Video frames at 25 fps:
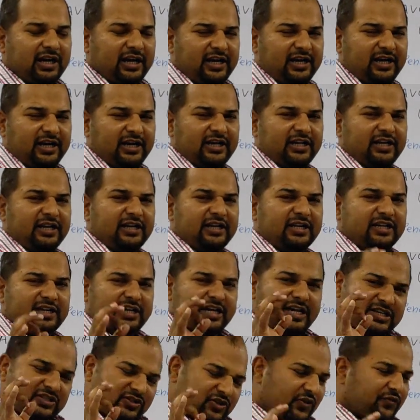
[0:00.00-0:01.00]
And in
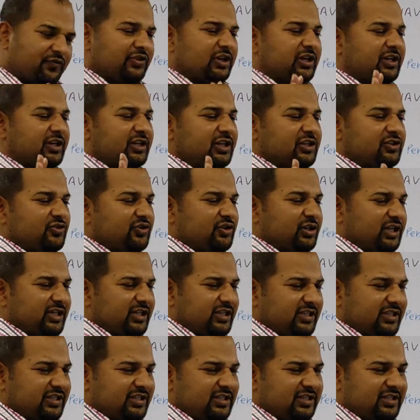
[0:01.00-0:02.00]
case of the
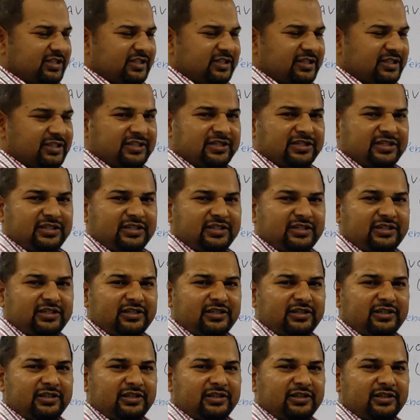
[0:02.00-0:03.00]
resonance,
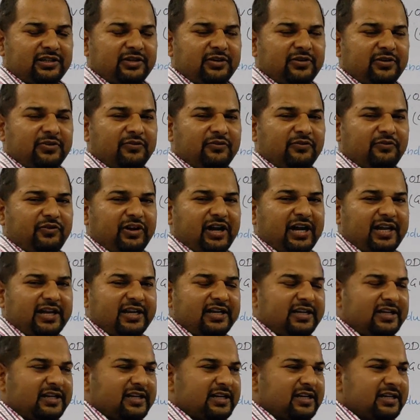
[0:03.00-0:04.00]

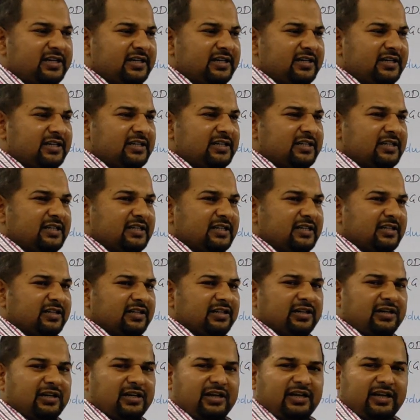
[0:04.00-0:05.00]
when an
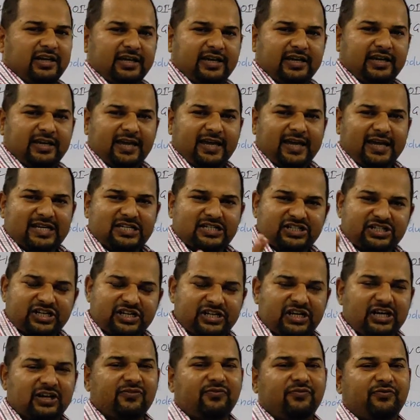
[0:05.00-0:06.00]

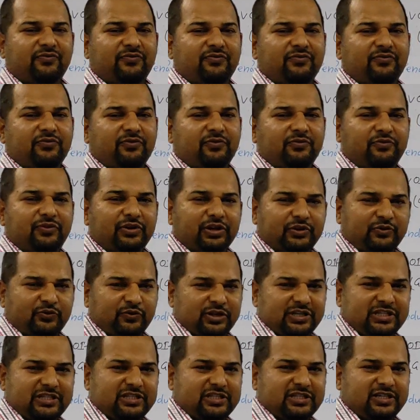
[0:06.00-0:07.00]
external
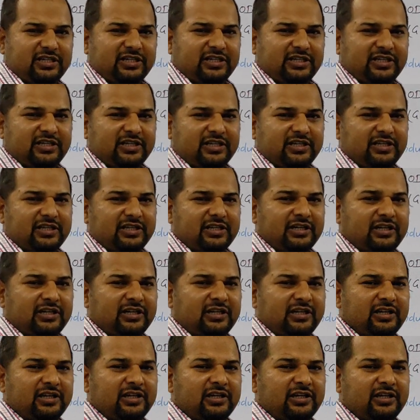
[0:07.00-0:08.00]
frequency
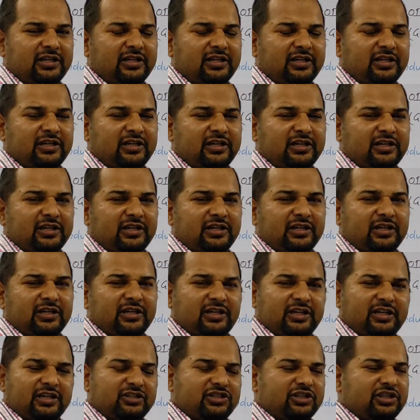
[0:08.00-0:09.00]

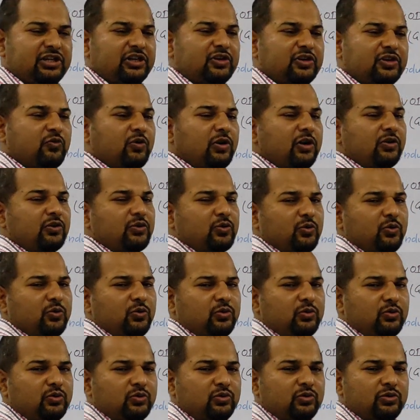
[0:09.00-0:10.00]
is equal
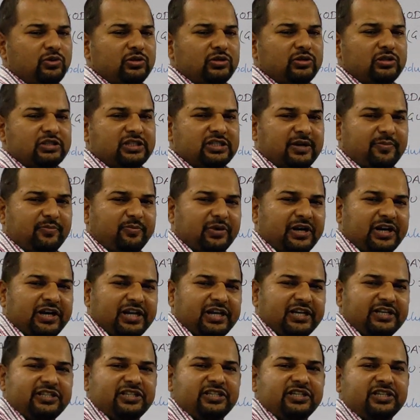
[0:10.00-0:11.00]
to
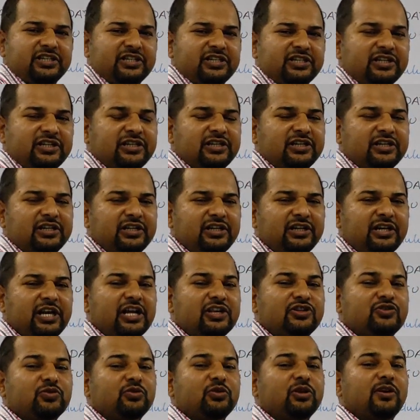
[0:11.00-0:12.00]
somebody's
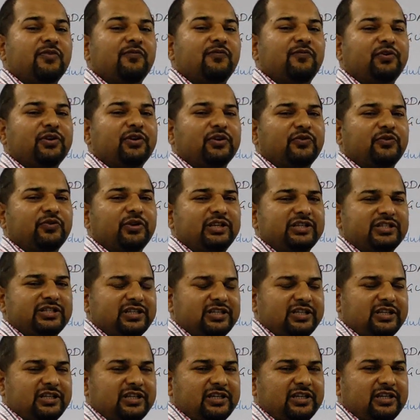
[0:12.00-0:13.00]
natural
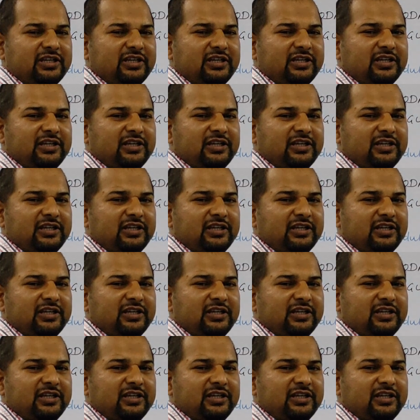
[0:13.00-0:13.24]
frequency,